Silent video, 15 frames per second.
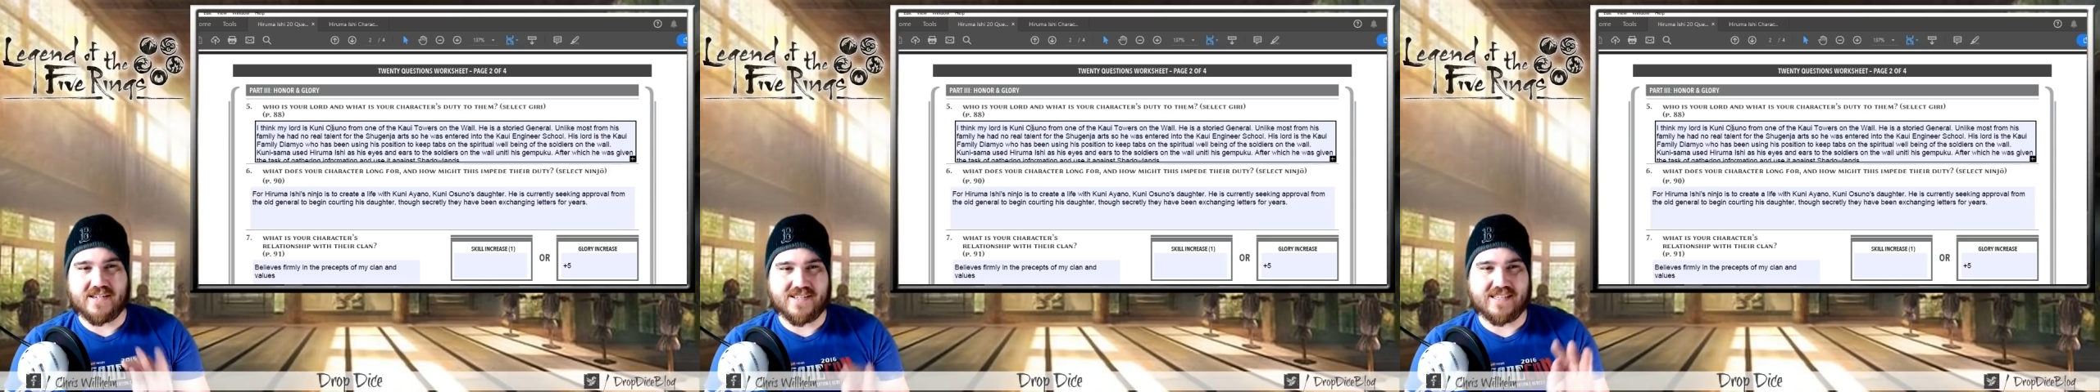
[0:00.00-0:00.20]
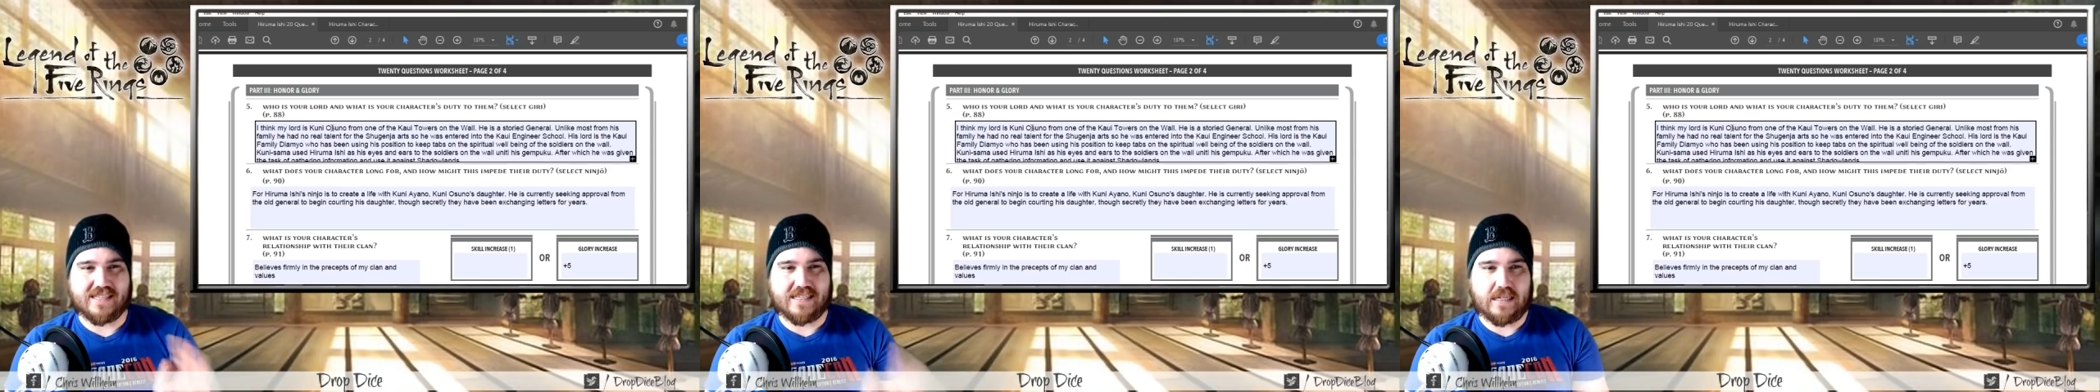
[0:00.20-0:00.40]

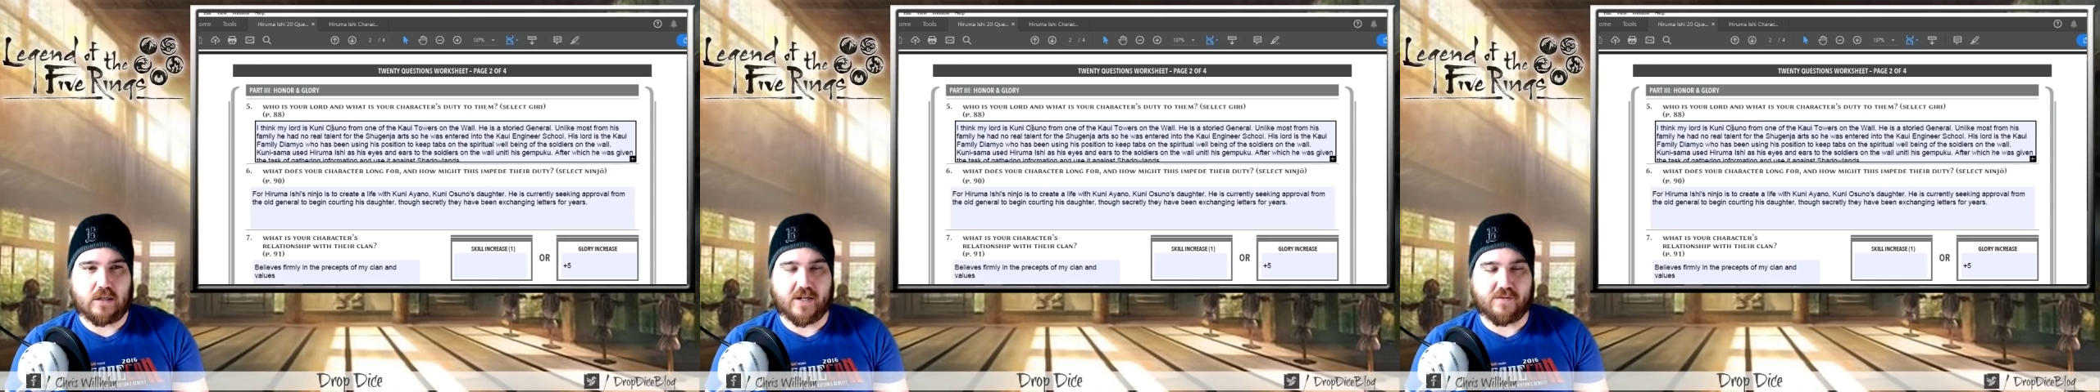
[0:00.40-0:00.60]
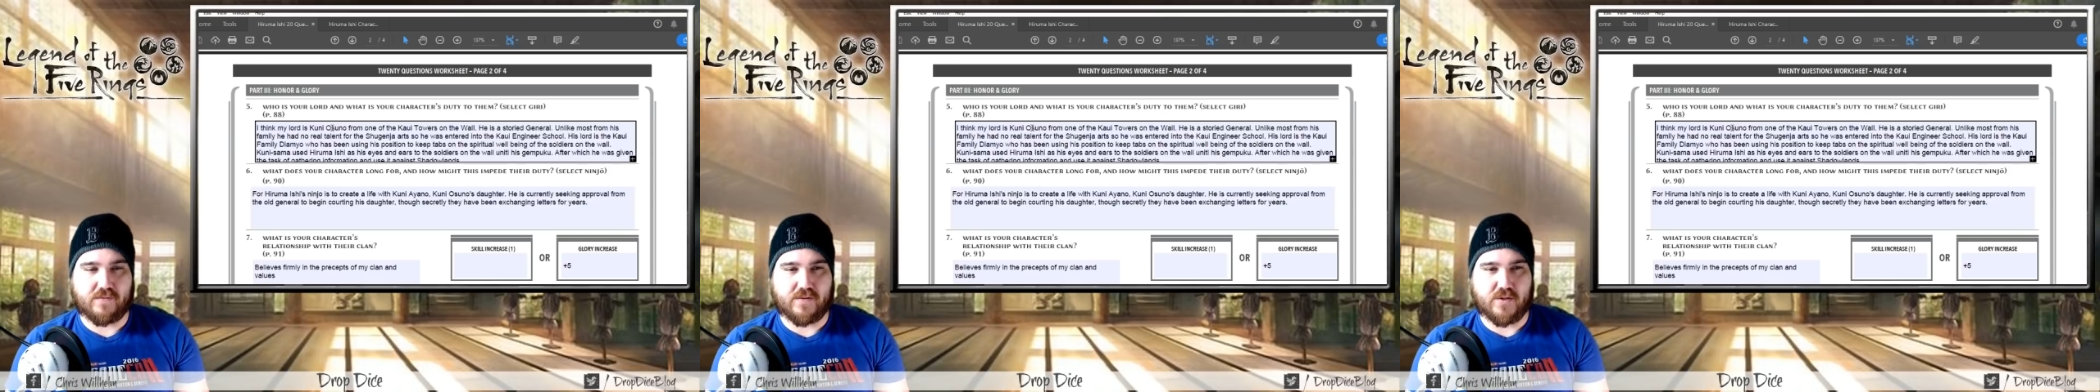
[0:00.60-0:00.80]
is a little
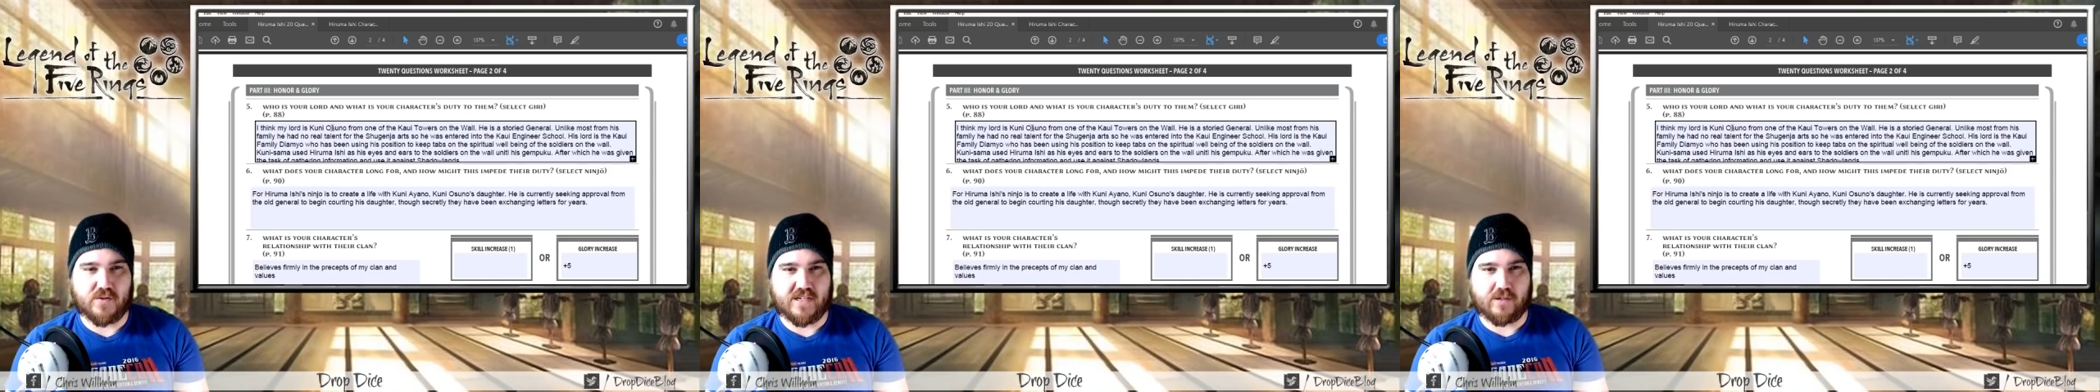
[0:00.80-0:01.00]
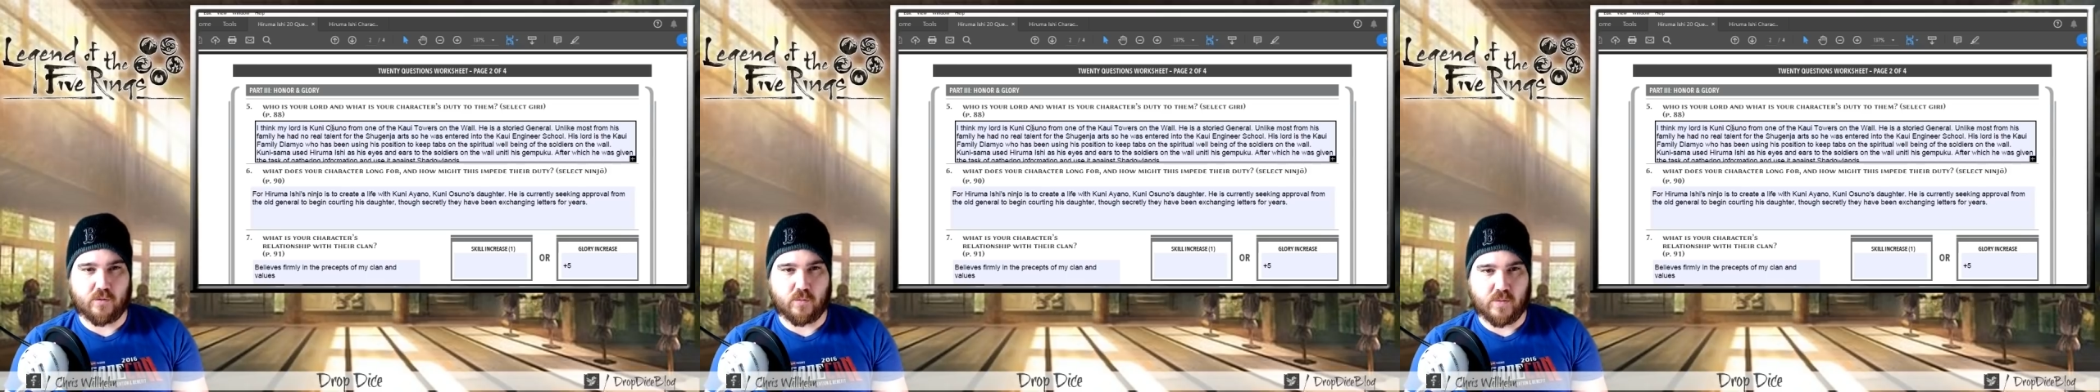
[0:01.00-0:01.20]

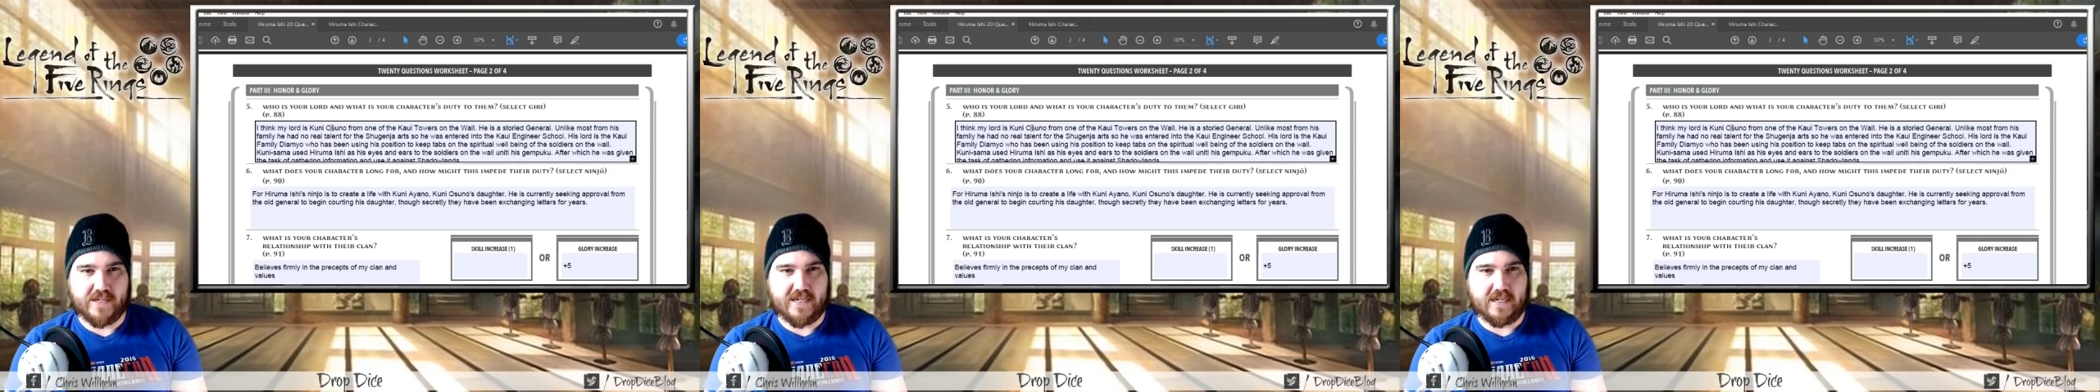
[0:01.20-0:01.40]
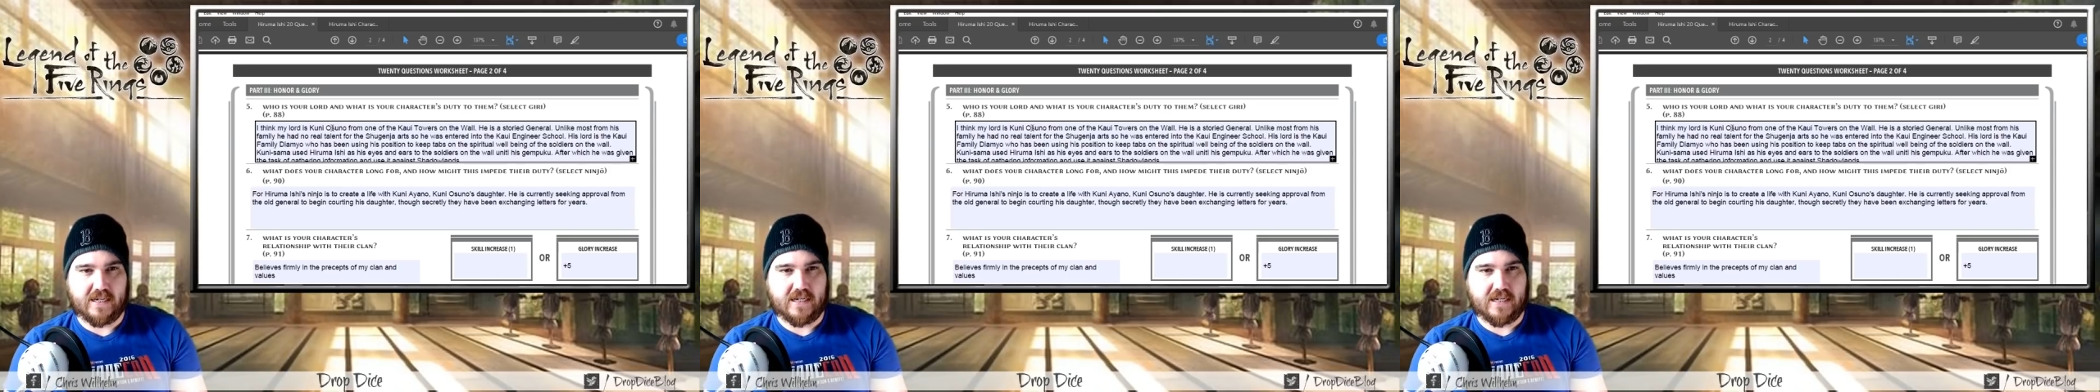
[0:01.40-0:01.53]
confusing to read.